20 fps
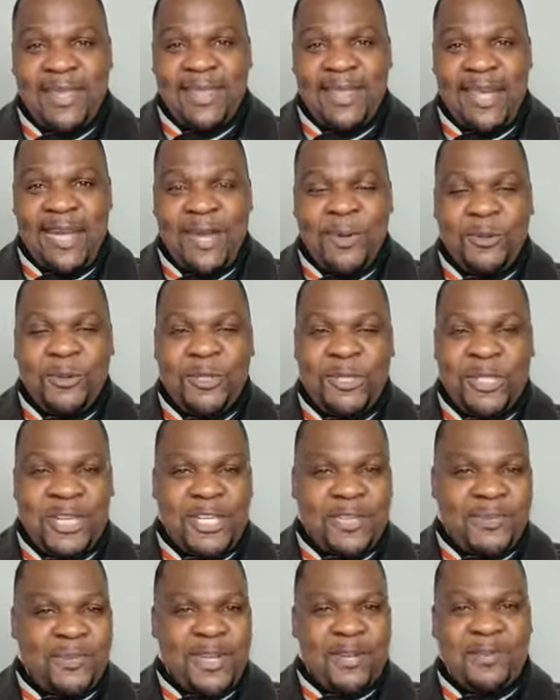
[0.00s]
That'll
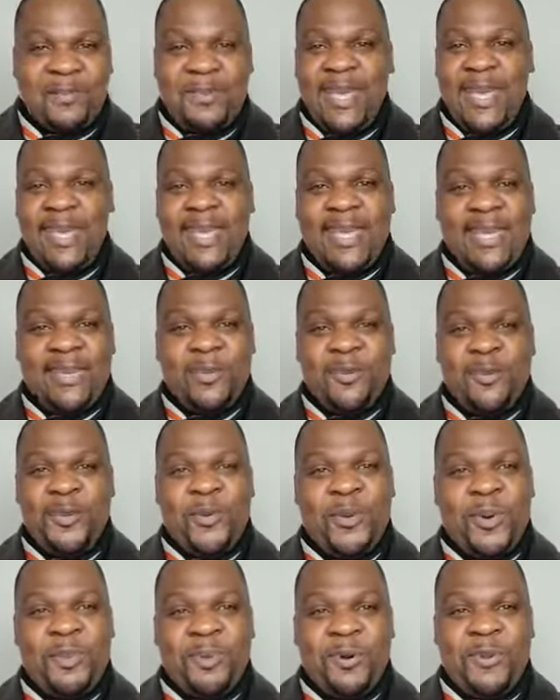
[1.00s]
just but make it
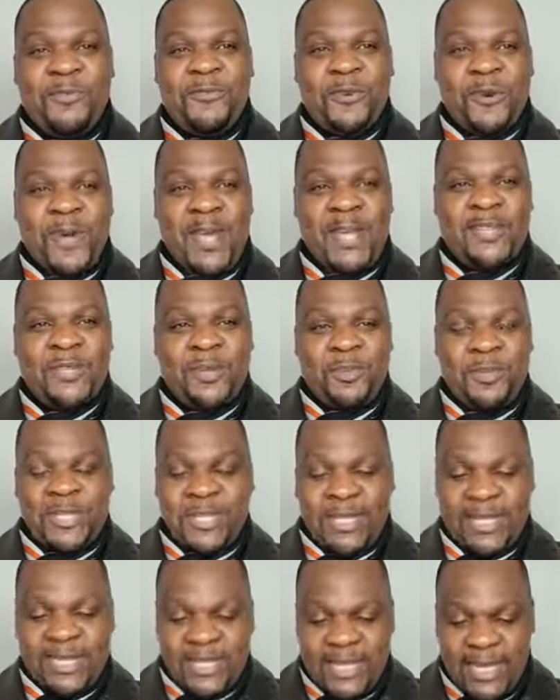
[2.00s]
doable for us to be
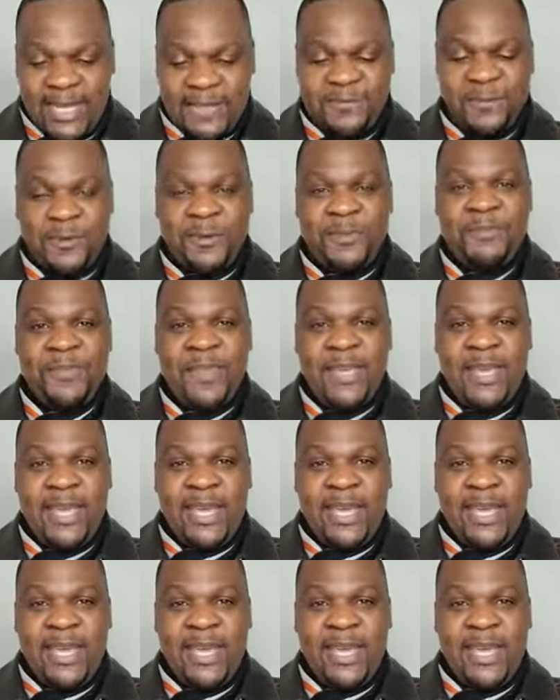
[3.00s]
successful